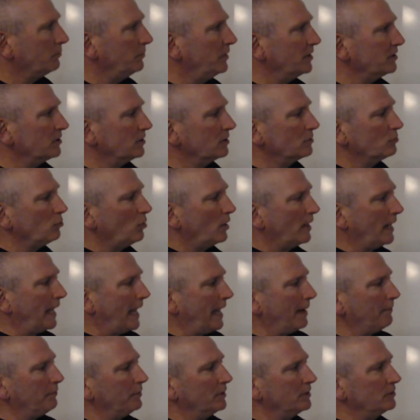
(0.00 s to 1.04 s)
This is what
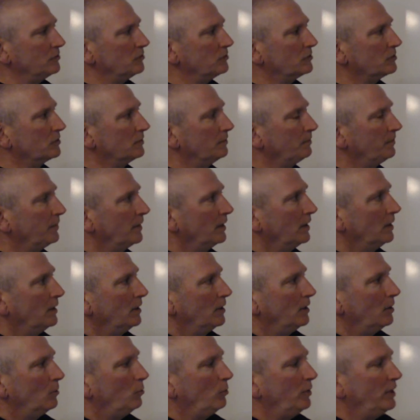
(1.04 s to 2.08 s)
happens
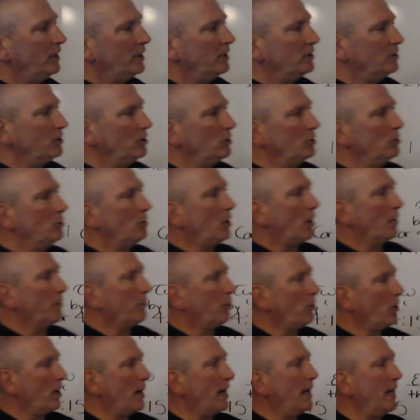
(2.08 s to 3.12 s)
when you are
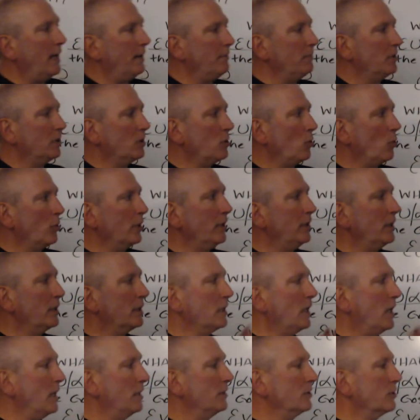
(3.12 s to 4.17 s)
primed according to
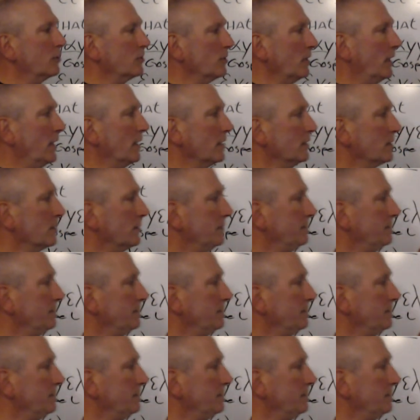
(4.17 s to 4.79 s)
constructs.